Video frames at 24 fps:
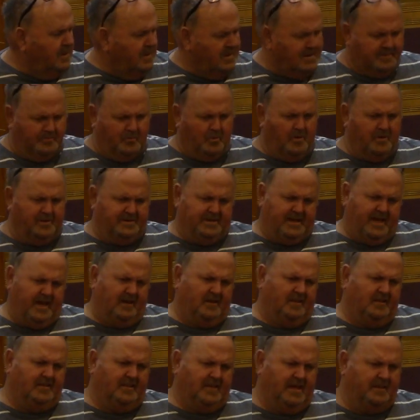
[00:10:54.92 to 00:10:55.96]
The boy kind
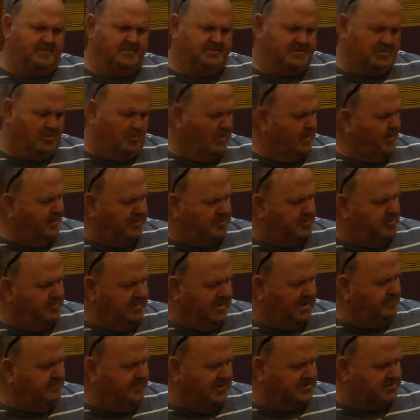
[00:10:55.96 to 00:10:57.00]
of looked at him and said, What do you
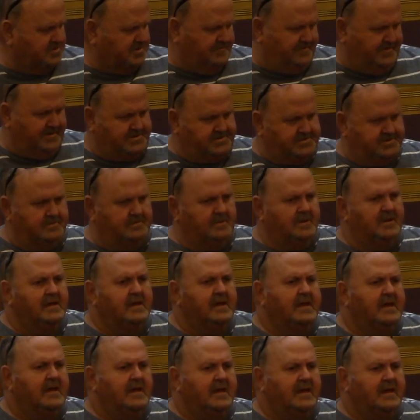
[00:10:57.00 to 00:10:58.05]
mean, Mr. Fischer?
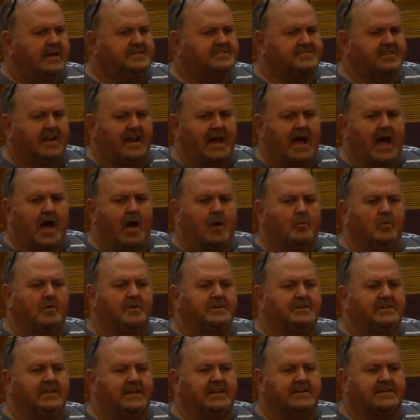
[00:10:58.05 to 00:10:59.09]
He said, I will
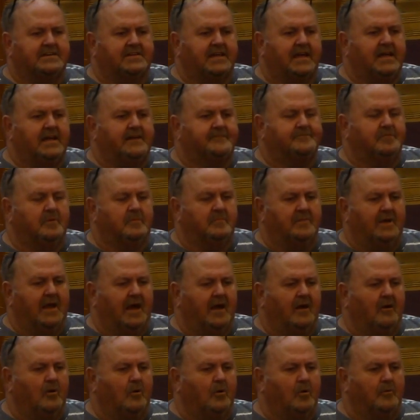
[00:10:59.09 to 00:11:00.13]
dictate from
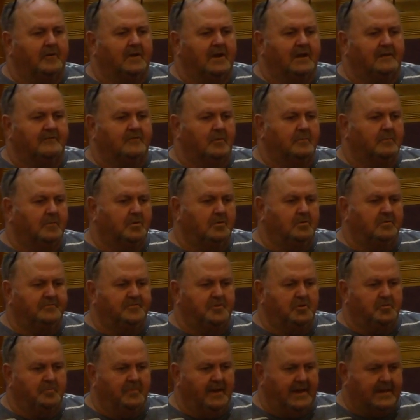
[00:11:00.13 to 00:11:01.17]
now on every move
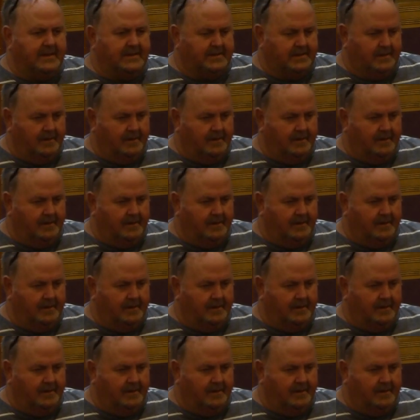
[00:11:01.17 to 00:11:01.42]
you make.